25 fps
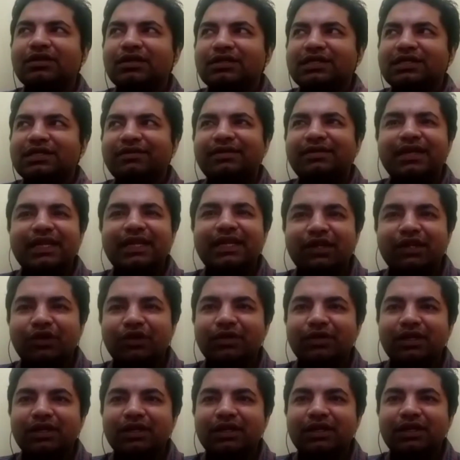17
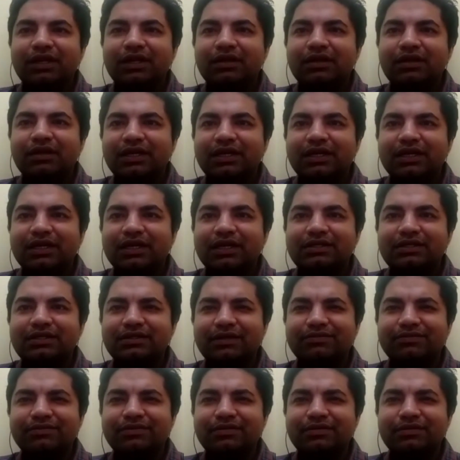novel laureates, if
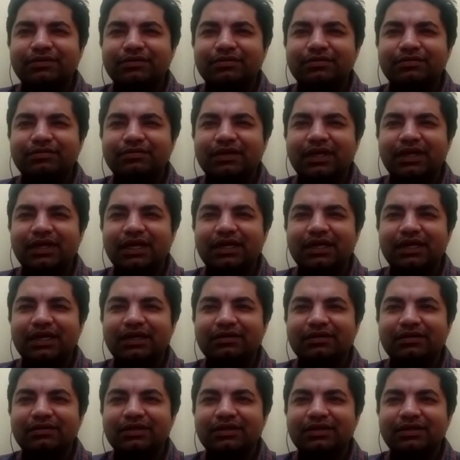you
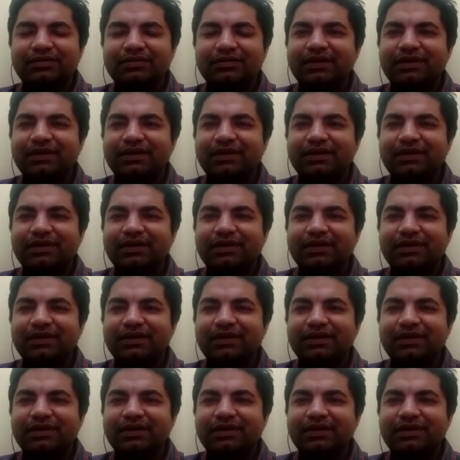have